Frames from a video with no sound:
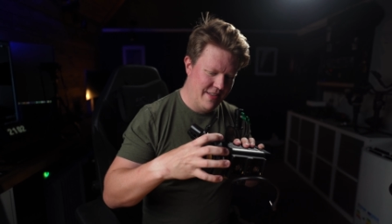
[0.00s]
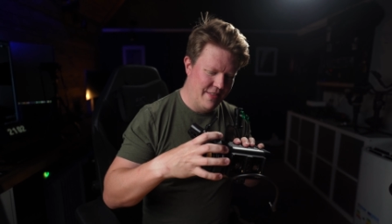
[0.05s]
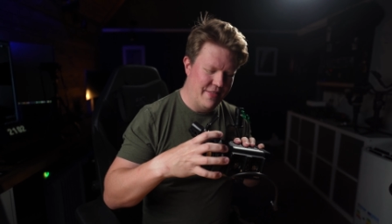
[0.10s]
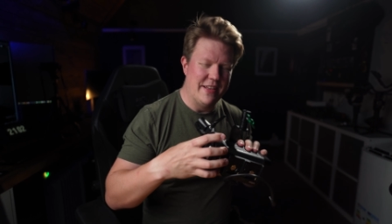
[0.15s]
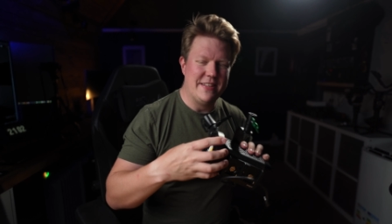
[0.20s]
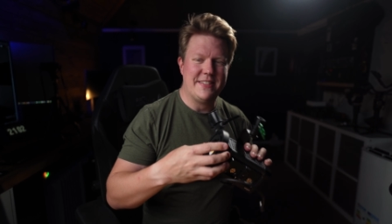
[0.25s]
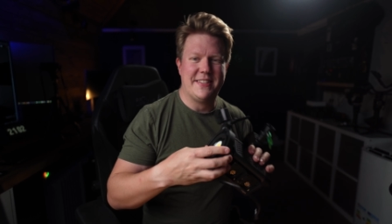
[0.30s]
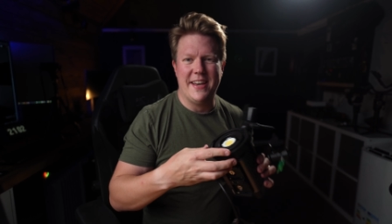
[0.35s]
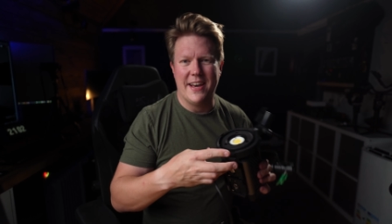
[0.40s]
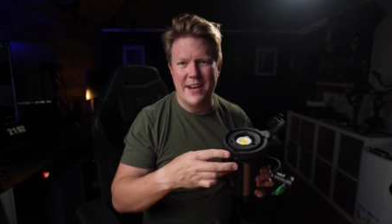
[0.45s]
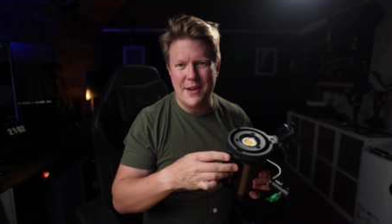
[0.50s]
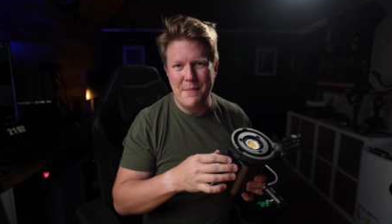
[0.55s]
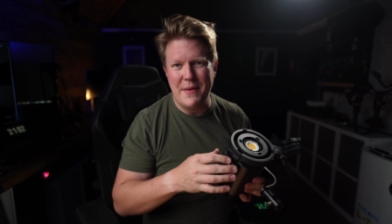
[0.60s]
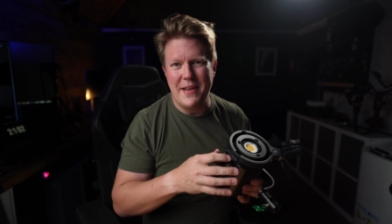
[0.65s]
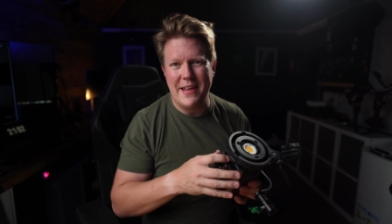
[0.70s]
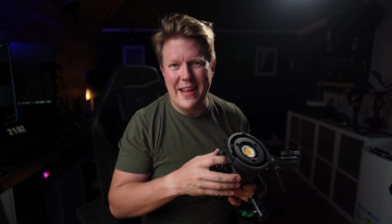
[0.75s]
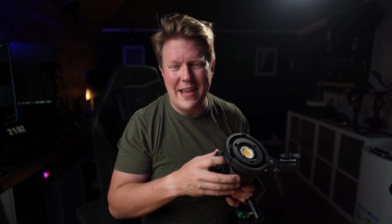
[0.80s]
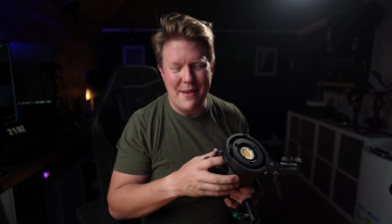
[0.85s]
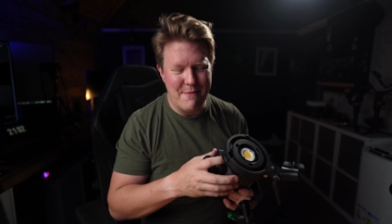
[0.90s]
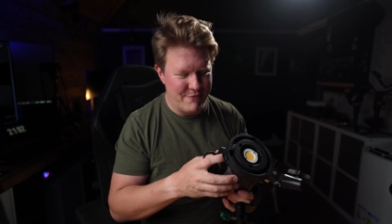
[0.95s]
There's gonna be
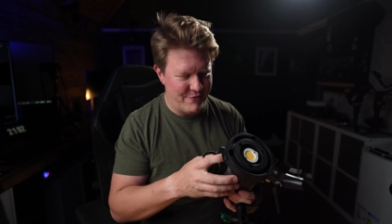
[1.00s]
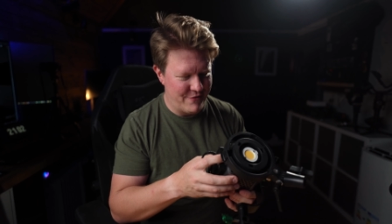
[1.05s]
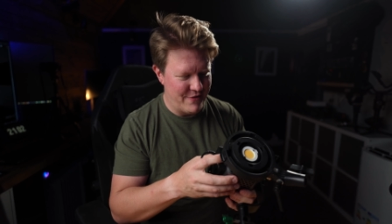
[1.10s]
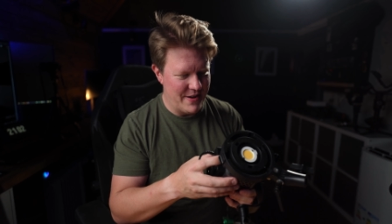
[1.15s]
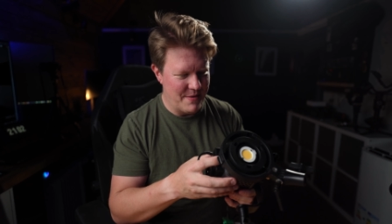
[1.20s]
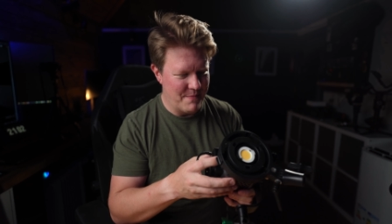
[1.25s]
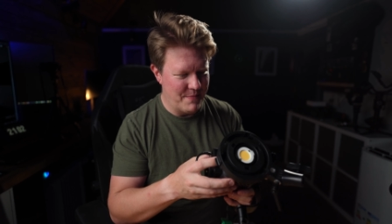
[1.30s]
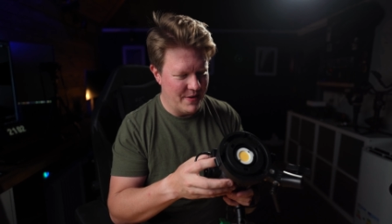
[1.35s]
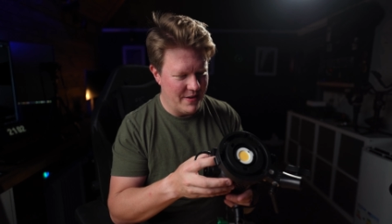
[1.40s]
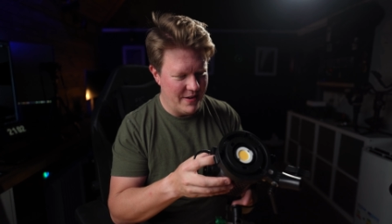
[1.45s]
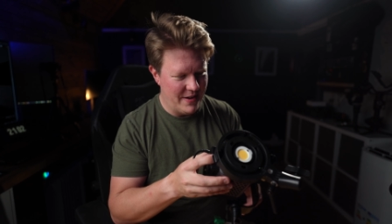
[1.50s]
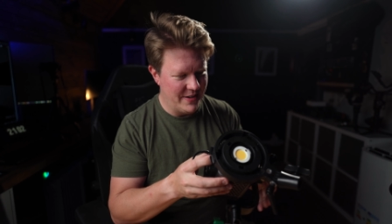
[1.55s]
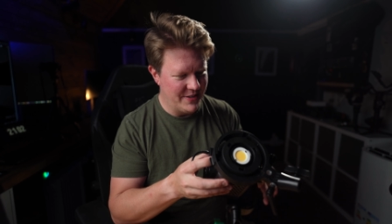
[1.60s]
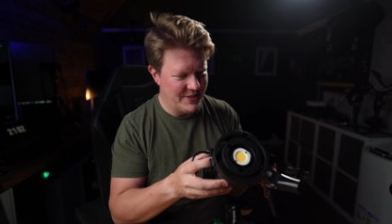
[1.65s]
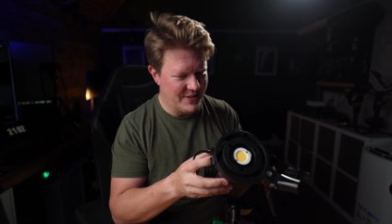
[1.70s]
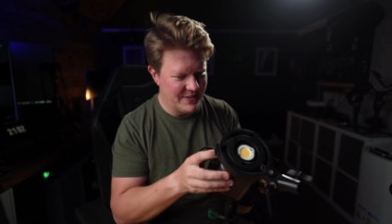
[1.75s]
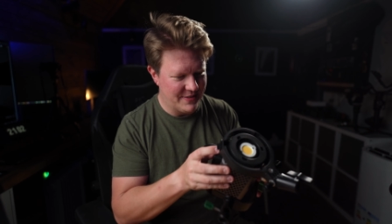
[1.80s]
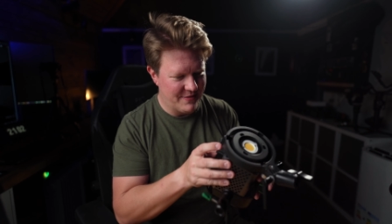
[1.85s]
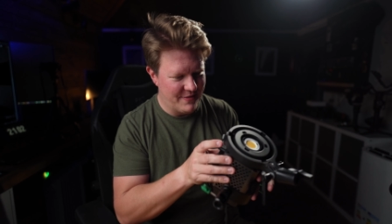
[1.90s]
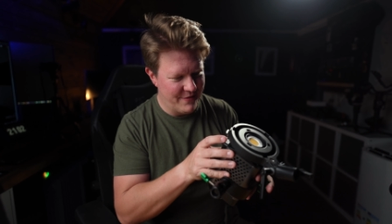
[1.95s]
a name for it, but I
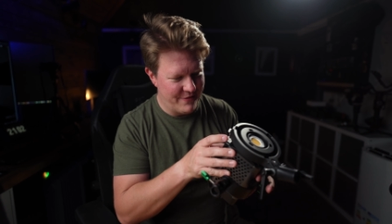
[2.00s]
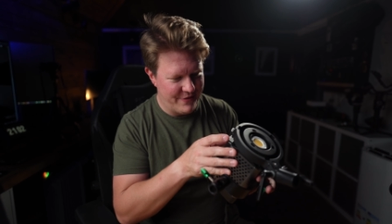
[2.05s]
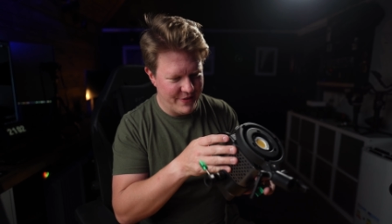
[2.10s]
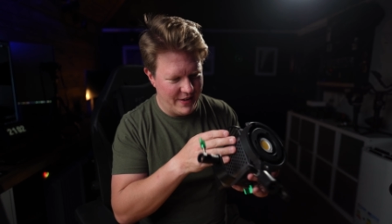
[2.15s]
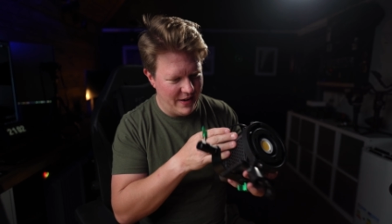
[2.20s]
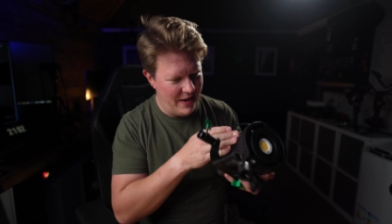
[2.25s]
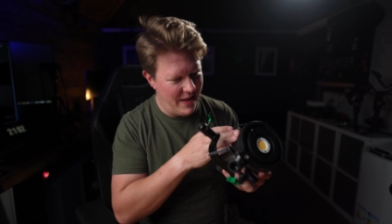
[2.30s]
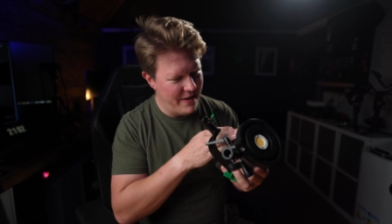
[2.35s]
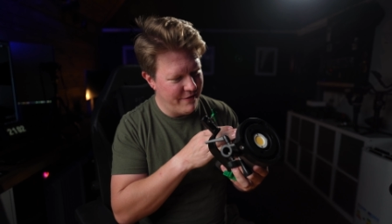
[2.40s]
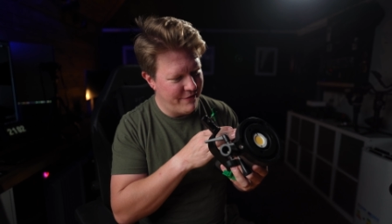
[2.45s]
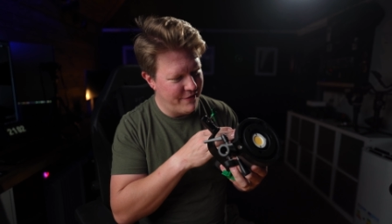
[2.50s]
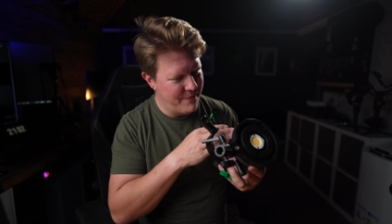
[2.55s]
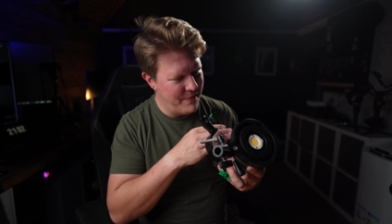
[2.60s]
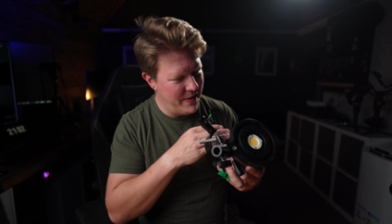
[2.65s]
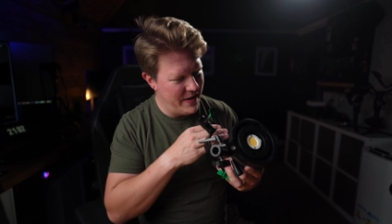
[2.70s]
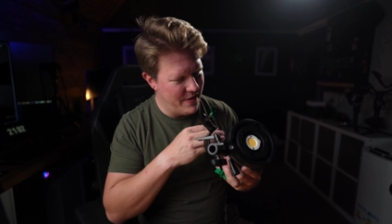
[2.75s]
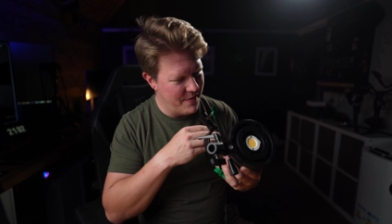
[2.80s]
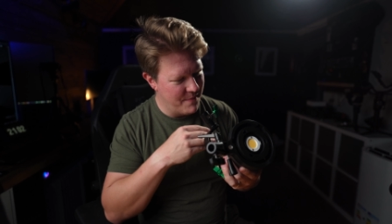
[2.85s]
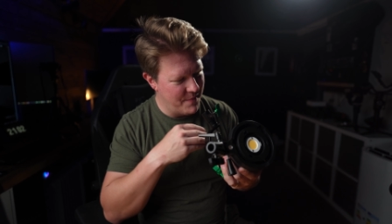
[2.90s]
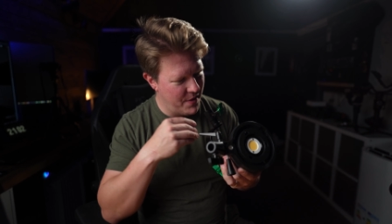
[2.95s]
just, for the life of
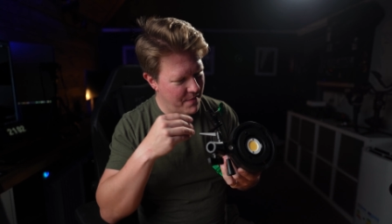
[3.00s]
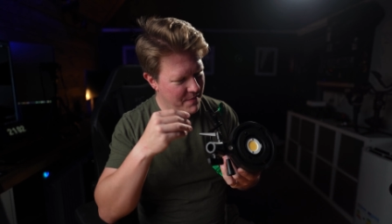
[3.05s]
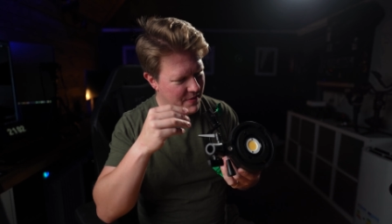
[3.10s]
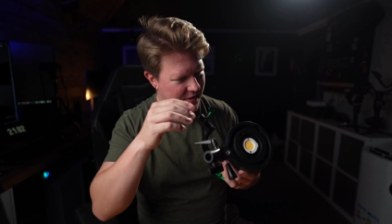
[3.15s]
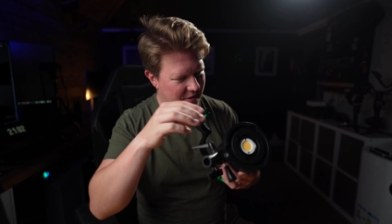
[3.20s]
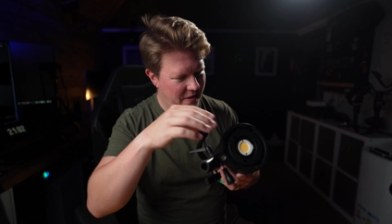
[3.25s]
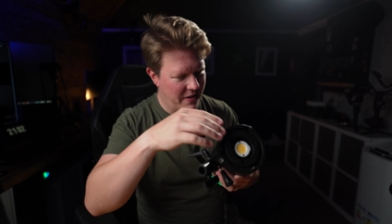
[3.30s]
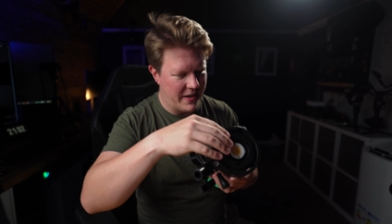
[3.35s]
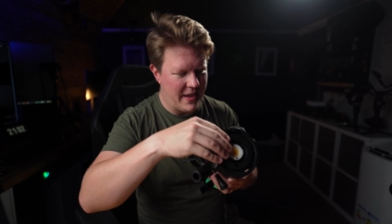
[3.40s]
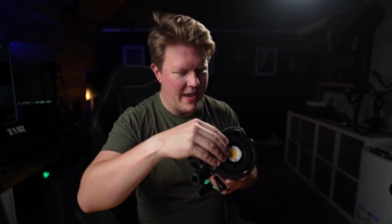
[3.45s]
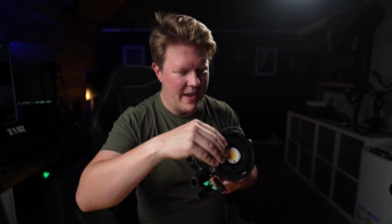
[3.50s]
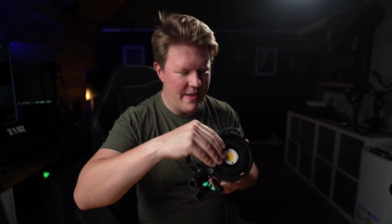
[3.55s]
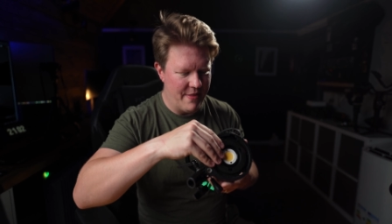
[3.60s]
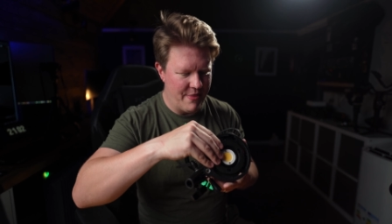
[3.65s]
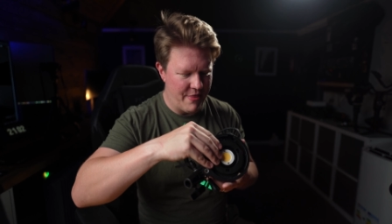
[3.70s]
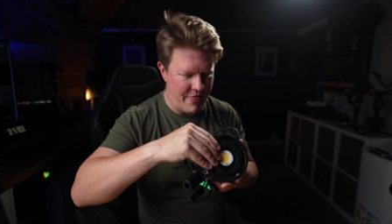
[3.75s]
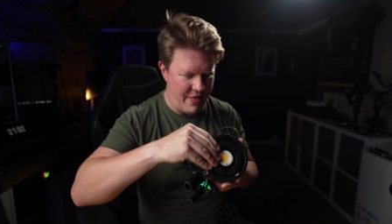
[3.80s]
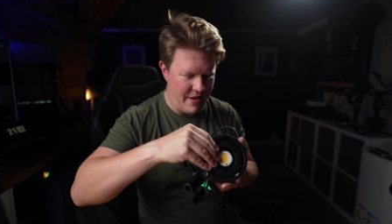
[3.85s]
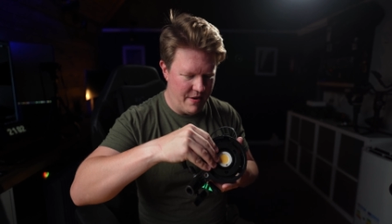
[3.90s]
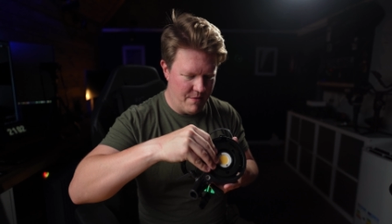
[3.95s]
me at the moment, I
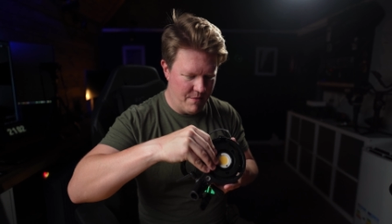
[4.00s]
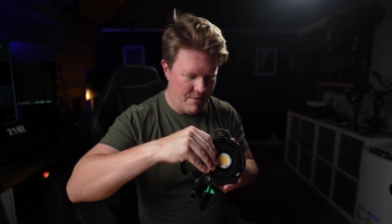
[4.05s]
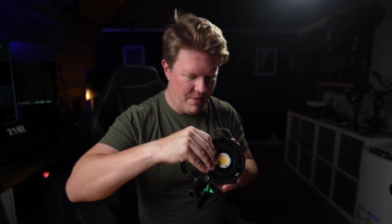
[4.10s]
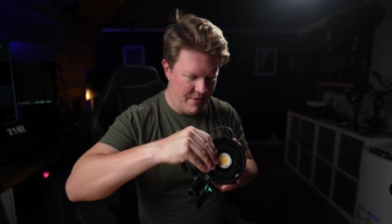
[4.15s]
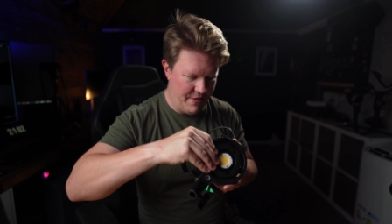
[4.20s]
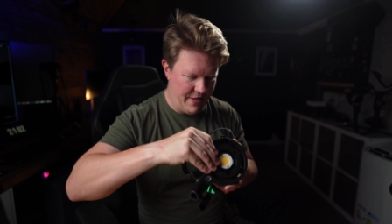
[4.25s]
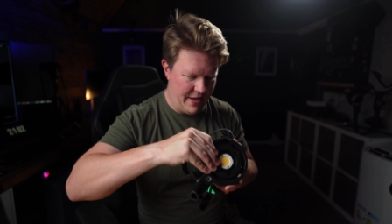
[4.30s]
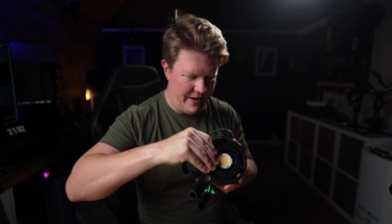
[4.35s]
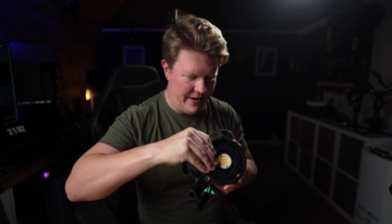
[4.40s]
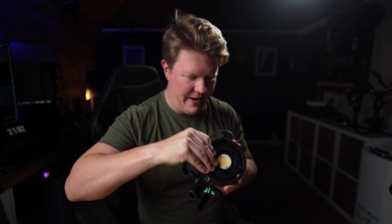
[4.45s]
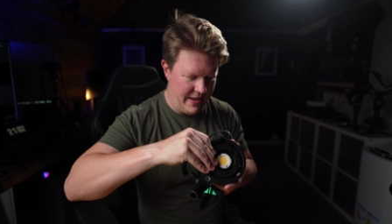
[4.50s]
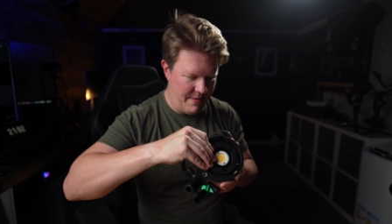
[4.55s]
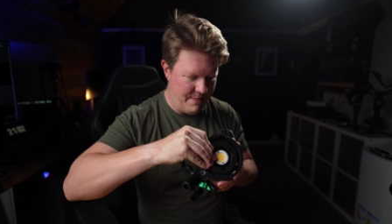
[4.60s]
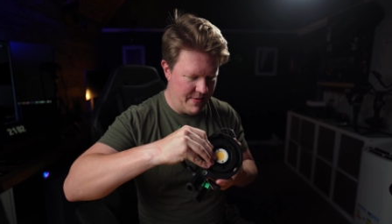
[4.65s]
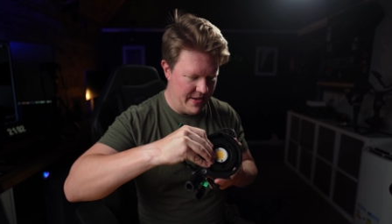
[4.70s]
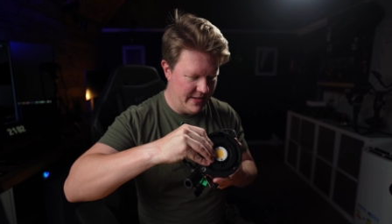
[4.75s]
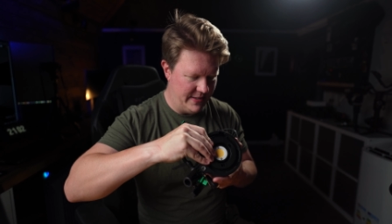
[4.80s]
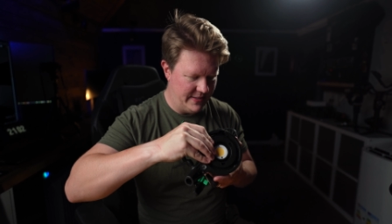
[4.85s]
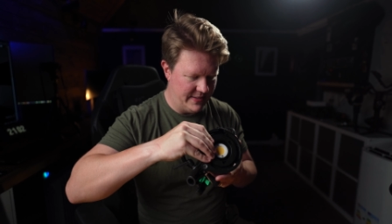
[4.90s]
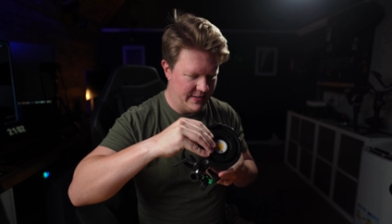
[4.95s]
can't think what that name
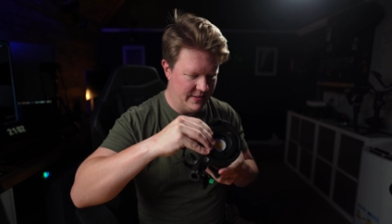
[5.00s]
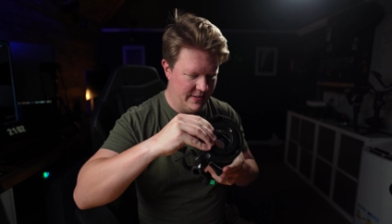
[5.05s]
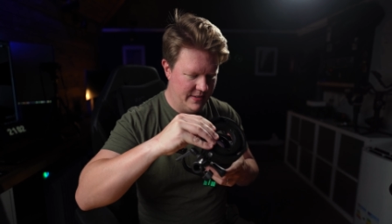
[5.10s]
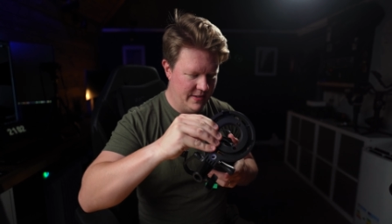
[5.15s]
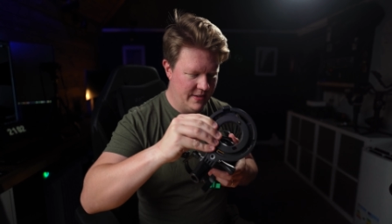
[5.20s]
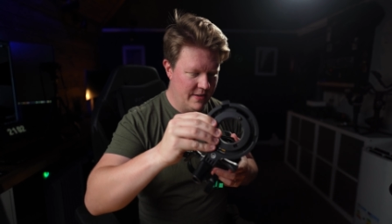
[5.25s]
is.